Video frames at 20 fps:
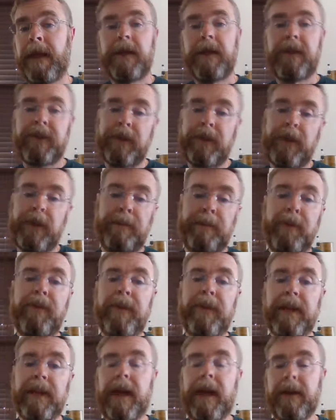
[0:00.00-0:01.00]
So they proof
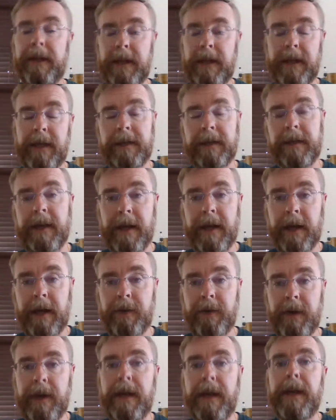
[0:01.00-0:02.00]
it down to get to the
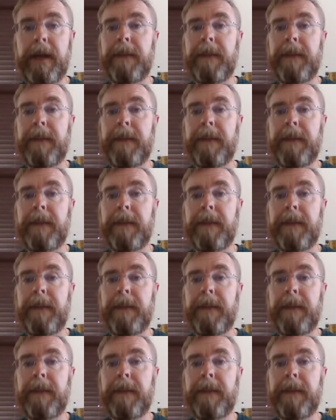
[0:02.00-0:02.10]
100,